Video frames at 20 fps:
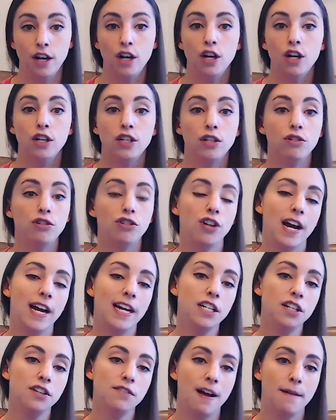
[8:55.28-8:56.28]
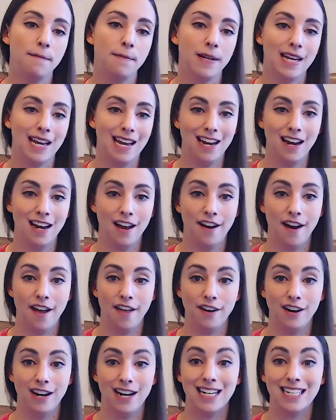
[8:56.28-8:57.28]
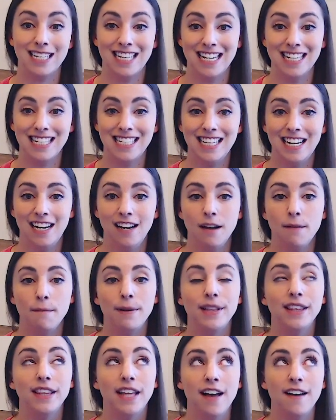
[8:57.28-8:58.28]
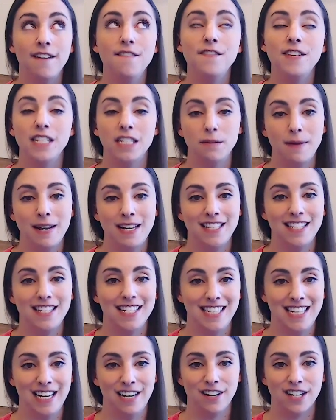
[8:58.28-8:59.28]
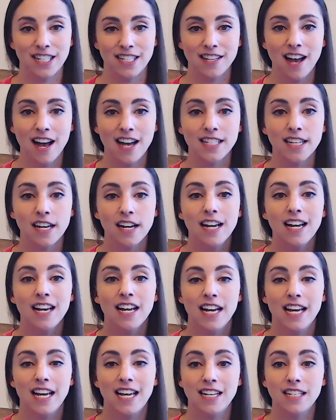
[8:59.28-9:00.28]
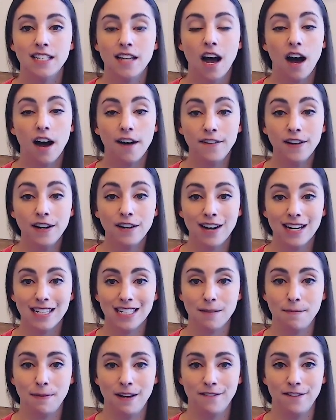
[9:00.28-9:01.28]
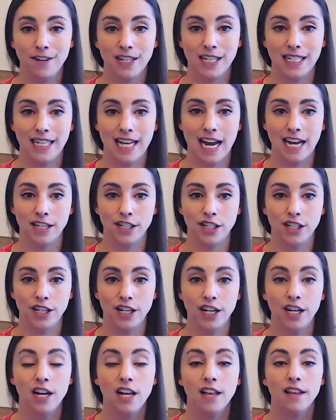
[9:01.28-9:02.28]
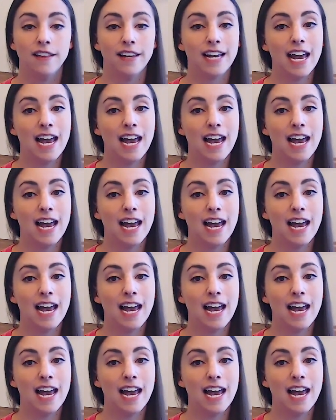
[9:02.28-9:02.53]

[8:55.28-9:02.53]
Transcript: So trying to replicate another existing beloved space's secret sauce is often a recipe for disaster, like I